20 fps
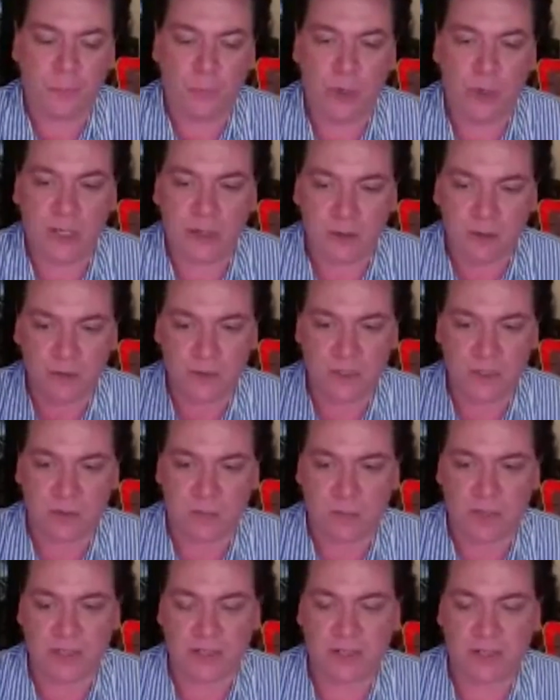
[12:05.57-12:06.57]
we use
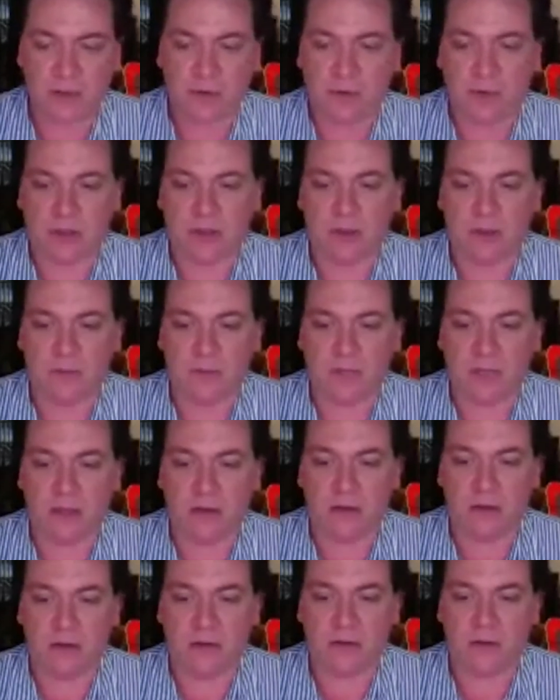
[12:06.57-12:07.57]
in Masonry that
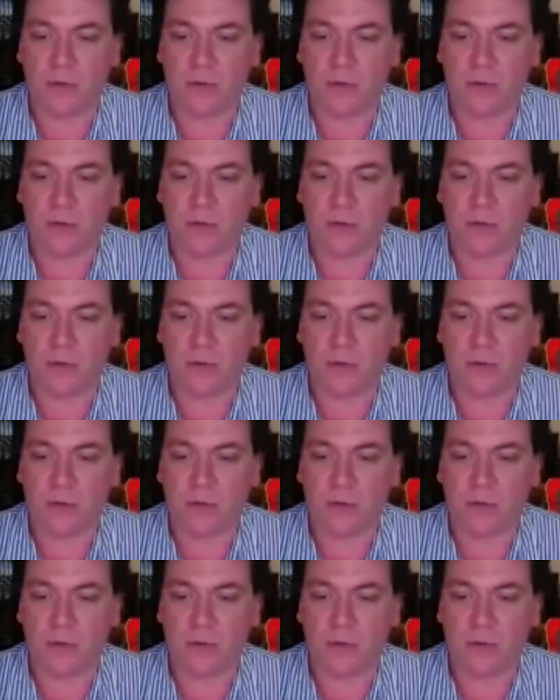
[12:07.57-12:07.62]
mean